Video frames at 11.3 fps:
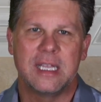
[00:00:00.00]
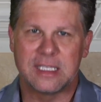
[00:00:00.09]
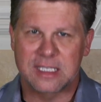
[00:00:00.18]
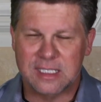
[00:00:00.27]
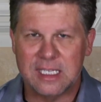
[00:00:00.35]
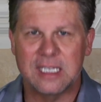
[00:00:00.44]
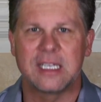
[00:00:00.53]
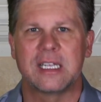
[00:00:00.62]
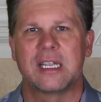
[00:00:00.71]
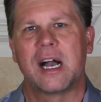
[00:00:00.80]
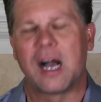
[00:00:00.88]
in
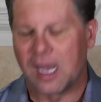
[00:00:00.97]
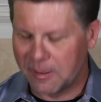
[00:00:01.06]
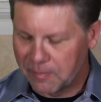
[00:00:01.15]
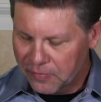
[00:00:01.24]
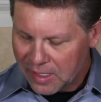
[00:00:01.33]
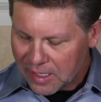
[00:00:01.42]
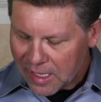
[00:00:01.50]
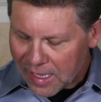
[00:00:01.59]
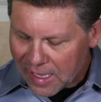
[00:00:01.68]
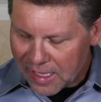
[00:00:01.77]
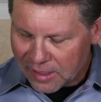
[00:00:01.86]
seeking God
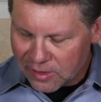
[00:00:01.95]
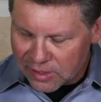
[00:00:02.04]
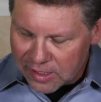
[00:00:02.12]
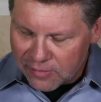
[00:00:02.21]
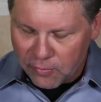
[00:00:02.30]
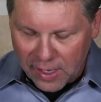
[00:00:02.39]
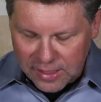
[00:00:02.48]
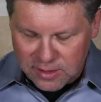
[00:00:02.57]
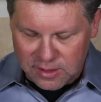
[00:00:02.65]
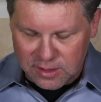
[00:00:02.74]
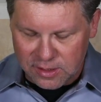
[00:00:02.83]
and live
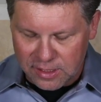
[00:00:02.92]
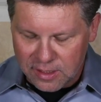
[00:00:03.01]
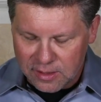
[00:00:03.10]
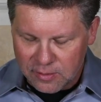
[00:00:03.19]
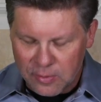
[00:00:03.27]
righteously.